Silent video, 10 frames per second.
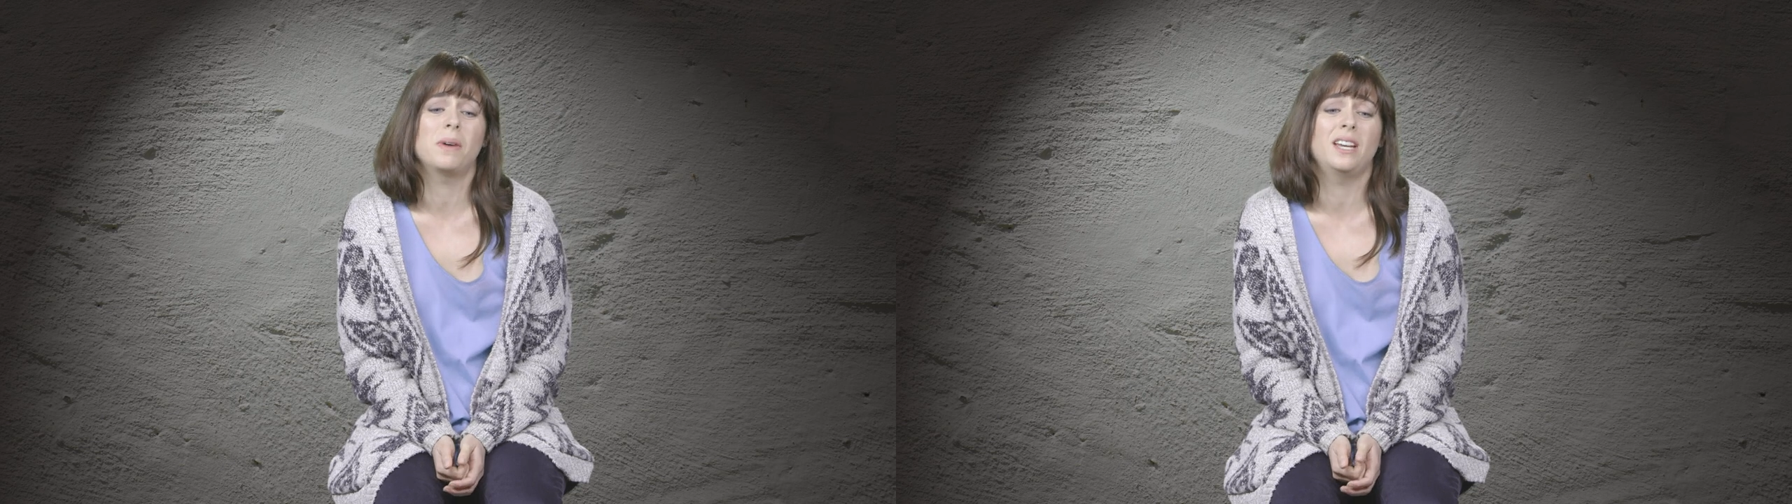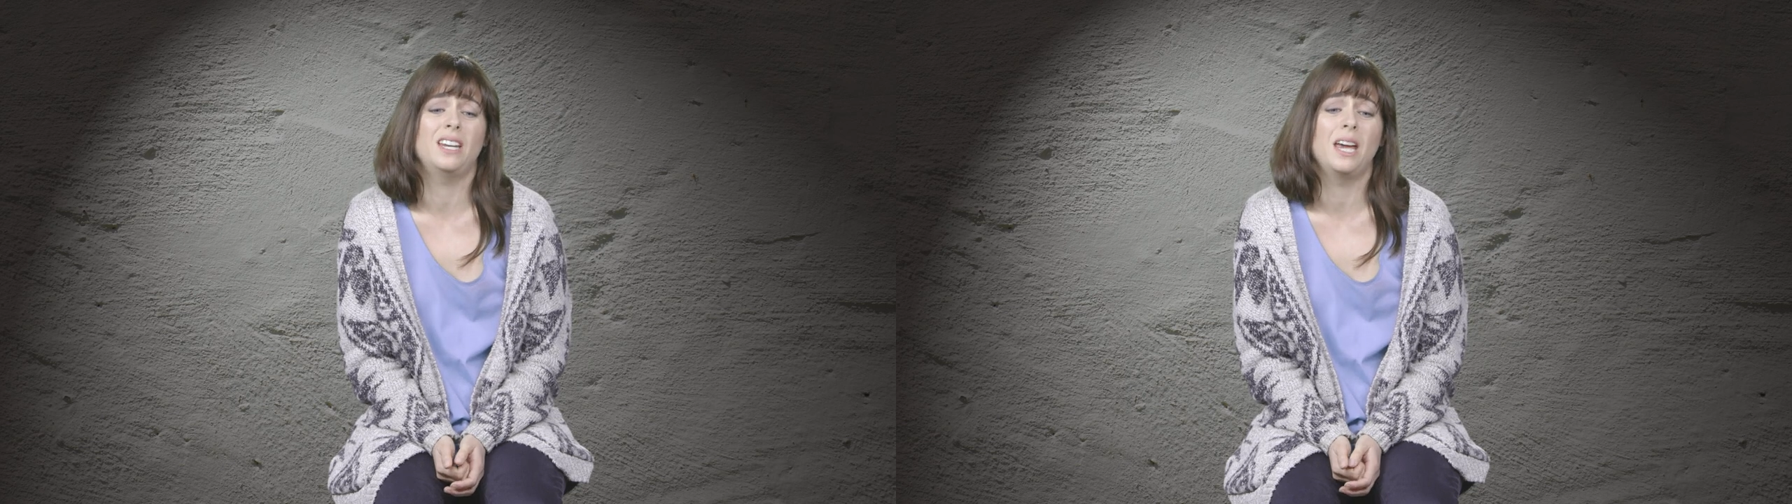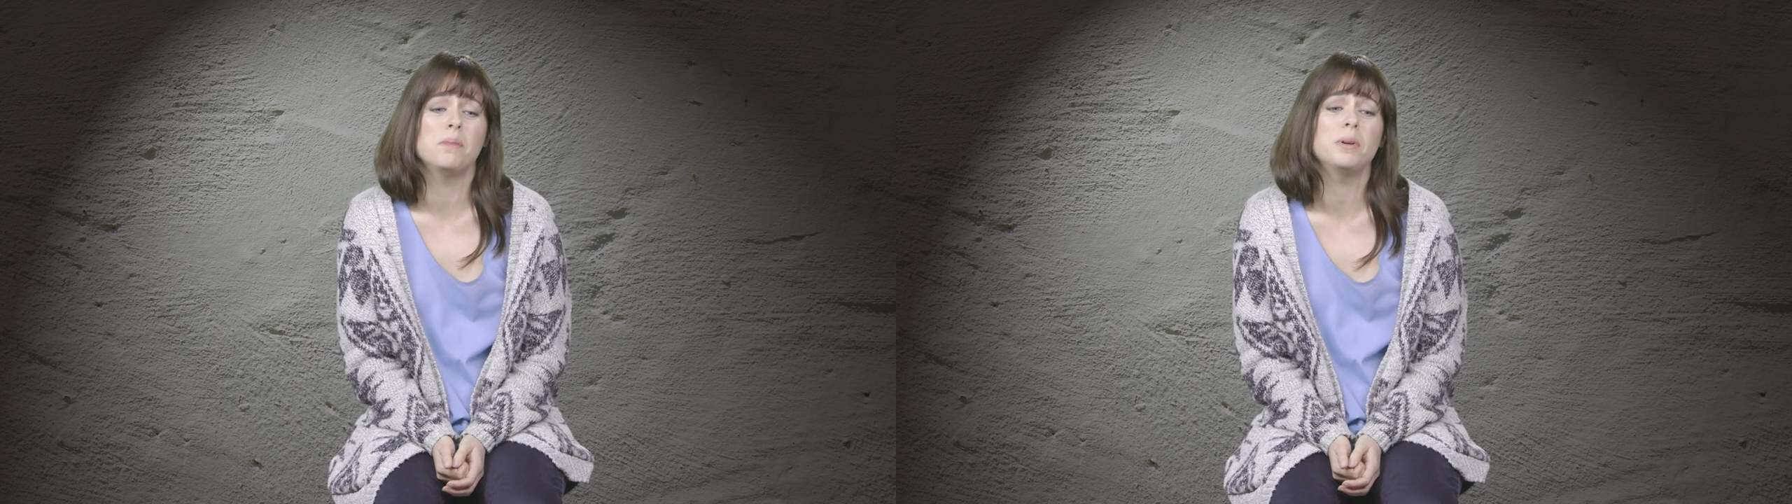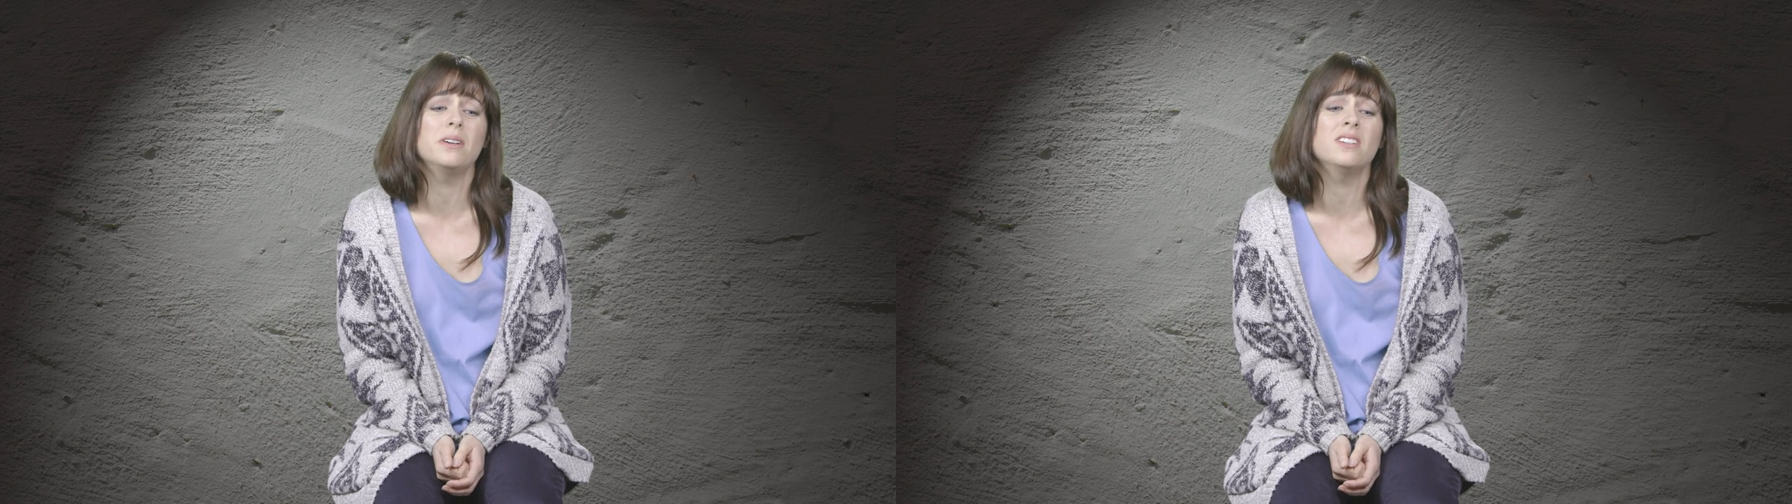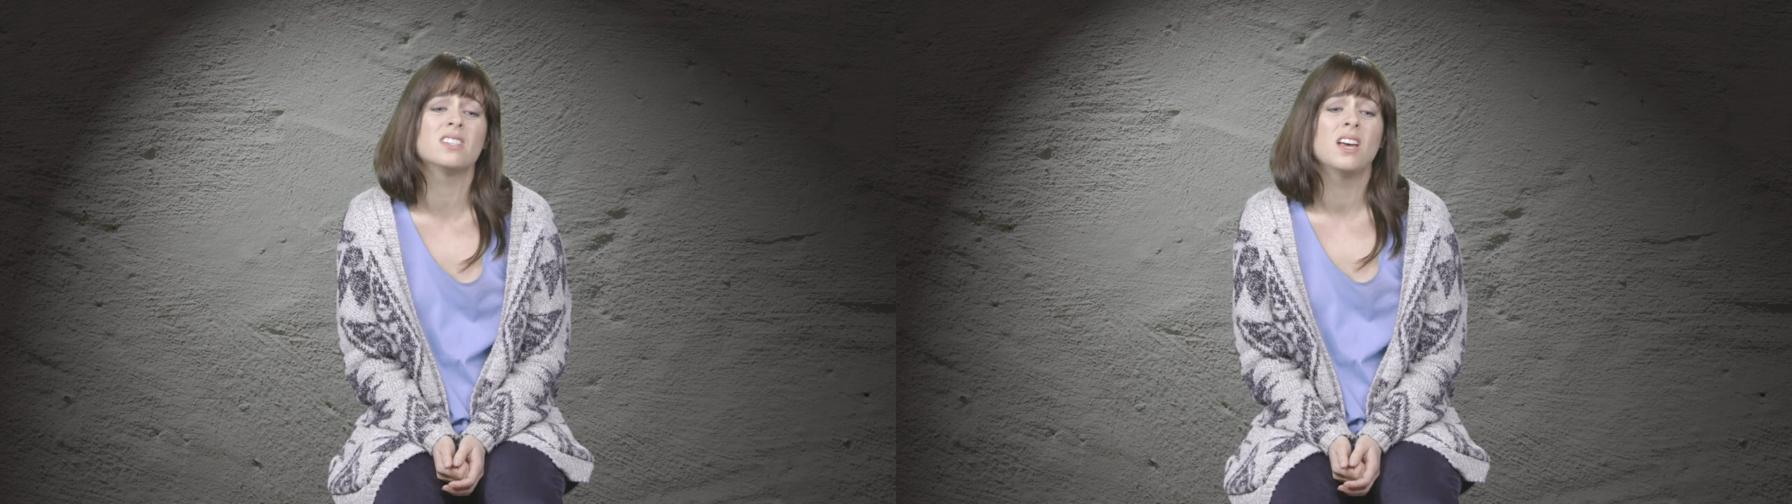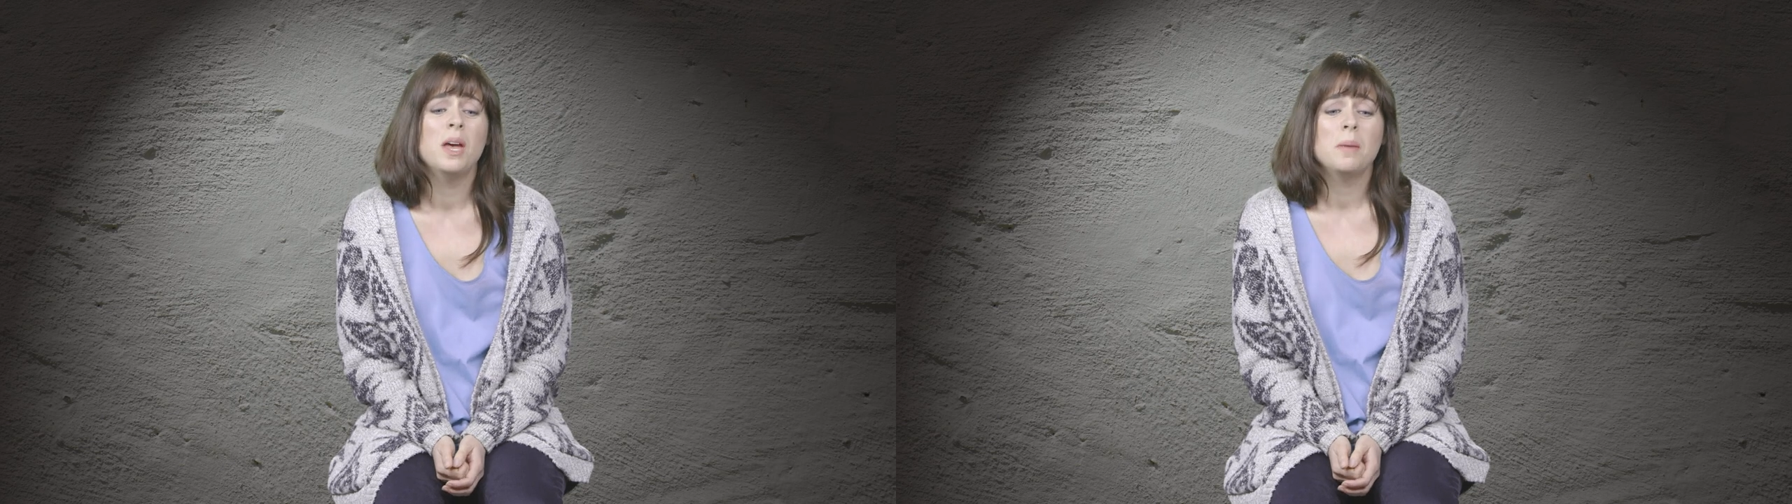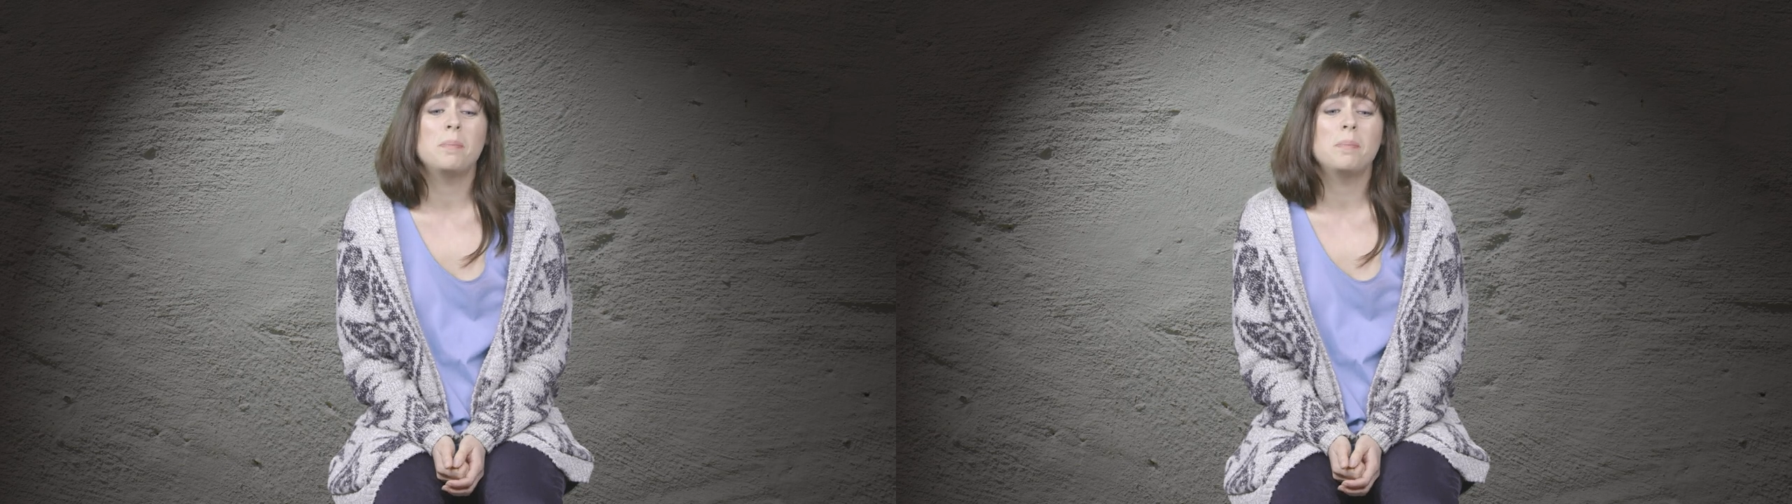to my neighbors,